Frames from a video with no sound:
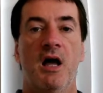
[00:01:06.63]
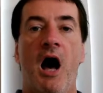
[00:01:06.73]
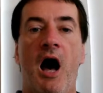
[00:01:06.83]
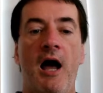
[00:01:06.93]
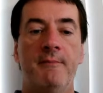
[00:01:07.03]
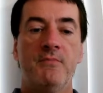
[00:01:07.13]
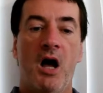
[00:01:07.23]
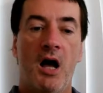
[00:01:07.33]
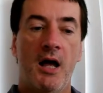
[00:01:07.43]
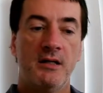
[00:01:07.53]
I'm
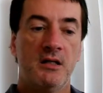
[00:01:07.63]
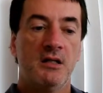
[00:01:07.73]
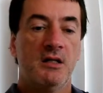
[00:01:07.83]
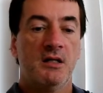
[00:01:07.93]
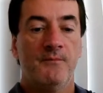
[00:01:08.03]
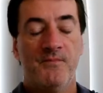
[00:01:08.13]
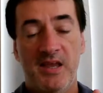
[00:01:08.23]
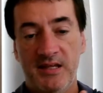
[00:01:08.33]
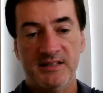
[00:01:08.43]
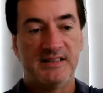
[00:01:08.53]
not
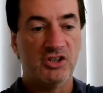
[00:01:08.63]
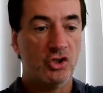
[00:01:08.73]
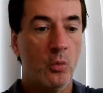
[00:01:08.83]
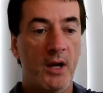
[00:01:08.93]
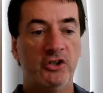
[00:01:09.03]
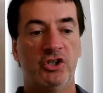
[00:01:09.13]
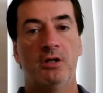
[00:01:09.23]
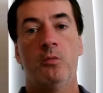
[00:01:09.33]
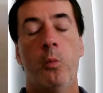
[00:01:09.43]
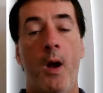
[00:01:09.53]
in a
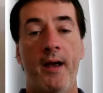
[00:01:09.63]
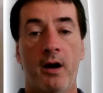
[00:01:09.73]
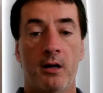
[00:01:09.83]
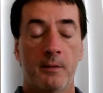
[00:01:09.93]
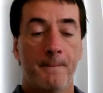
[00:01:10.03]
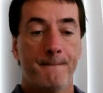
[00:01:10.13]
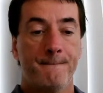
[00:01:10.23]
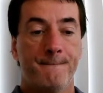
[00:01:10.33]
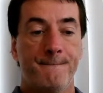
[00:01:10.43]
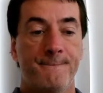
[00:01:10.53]
situation where
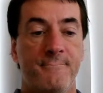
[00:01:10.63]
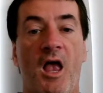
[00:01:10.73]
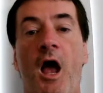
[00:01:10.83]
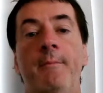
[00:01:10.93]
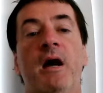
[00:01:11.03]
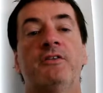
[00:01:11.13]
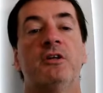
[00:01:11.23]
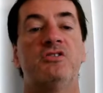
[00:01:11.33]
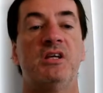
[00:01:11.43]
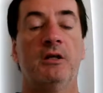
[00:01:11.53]
I'm out there
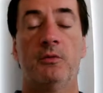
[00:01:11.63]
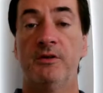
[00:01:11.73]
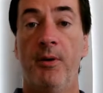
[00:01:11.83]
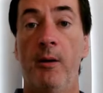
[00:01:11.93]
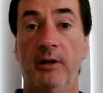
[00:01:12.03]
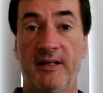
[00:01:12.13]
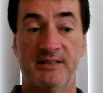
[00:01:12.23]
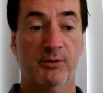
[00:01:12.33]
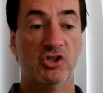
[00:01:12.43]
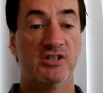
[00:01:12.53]
dealing with the public as
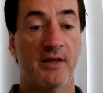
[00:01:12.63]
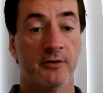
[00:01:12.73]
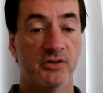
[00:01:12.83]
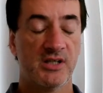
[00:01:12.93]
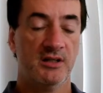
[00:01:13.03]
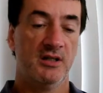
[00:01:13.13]
much as others.